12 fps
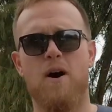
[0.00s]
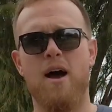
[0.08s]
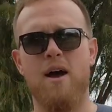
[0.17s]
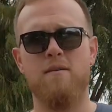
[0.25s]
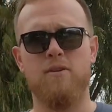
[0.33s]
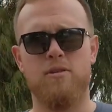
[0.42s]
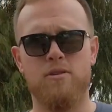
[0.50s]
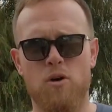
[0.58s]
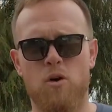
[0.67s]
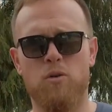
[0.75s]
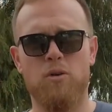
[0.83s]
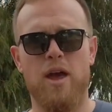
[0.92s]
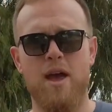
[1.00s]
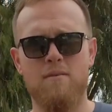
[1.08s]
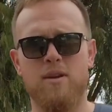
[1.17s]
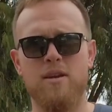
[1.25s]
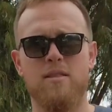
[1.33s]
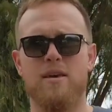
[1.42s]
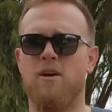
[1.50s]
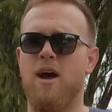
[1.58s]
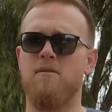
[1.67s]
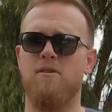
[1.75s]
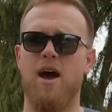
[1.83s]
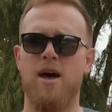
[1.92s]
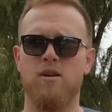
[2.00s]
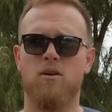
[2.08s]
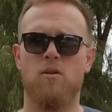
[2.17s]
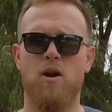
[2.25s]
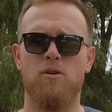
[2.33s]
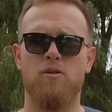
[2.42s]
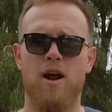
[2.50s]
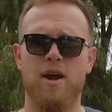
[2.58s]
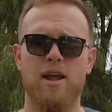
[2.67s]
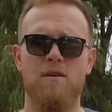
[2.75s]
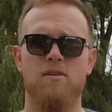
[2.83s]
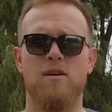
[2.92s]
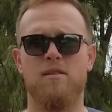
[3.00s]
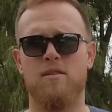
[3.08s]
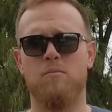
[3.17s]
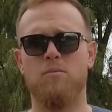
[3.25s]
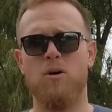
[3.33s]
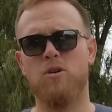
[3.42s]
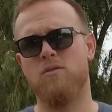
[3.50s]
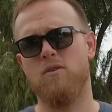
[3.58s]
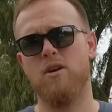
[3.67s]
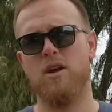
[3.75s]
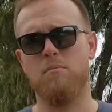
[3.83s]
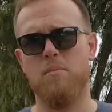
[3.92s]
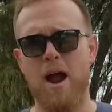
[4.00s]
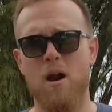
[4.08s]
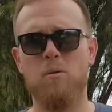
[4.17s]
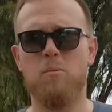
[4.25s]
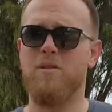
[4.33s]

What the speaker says: I have a sold evidence and I have an under contract evidence and the blocks are very comparable,